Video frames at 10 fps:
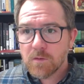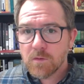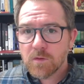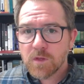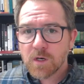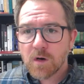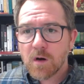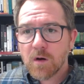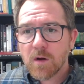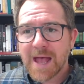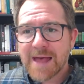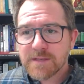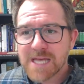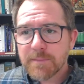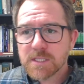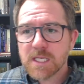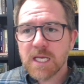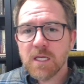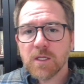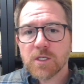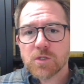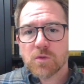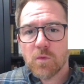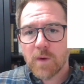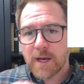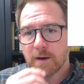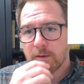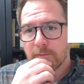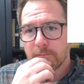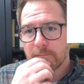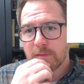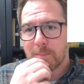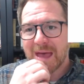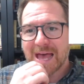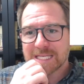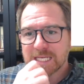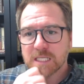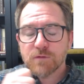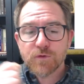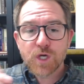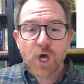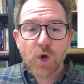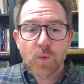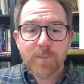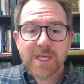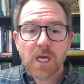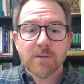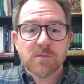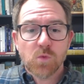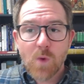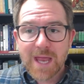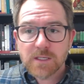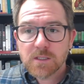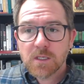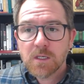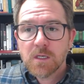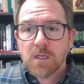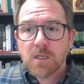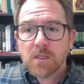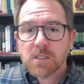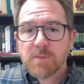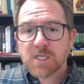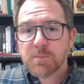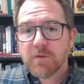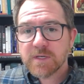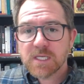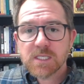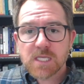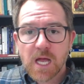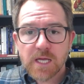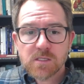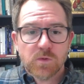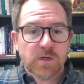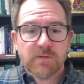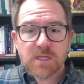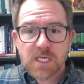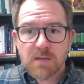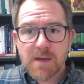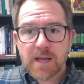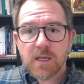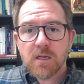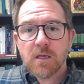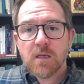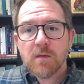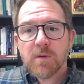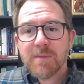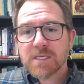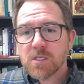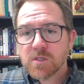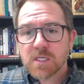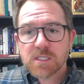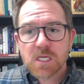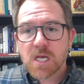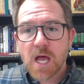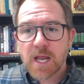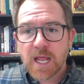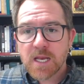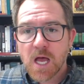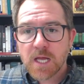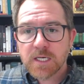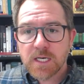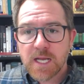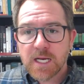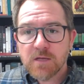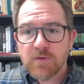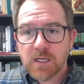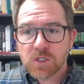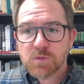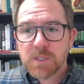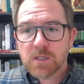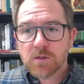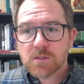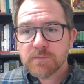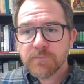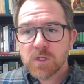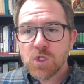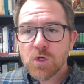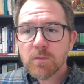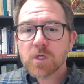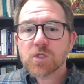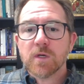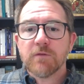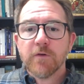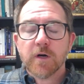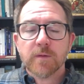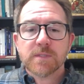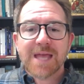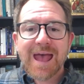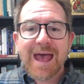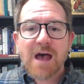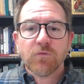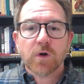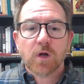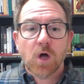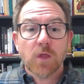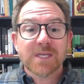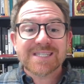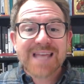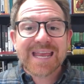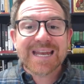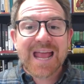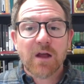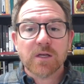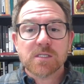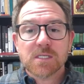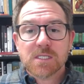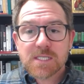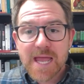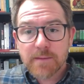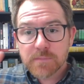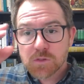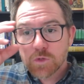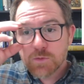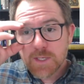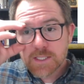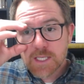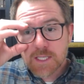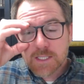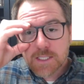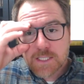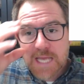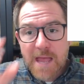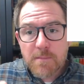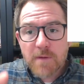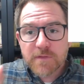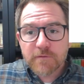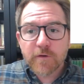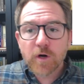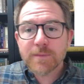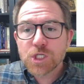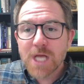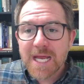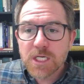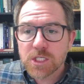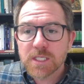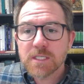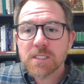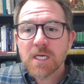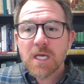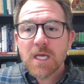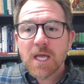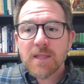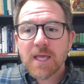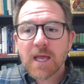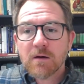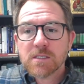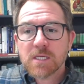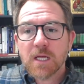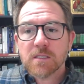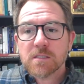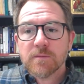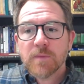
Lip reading: This happens in English where the past tense of go becomes went. This makes perfect sense to us. We don't even think about it, but it makes no sense to non-native English speakers. Numerous Greek verbs have what are called second aorist stems, which means that the stem of the verb changes in the aorist tense,